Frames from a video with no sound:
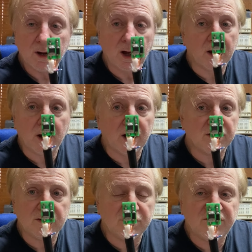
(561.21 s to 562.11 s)
I
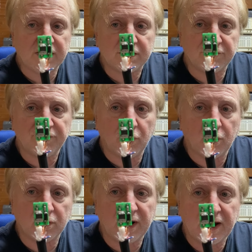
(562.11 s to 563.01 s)
checked it
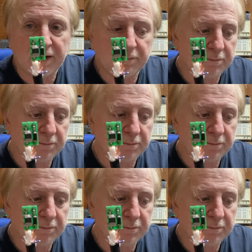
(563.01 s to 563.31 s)
for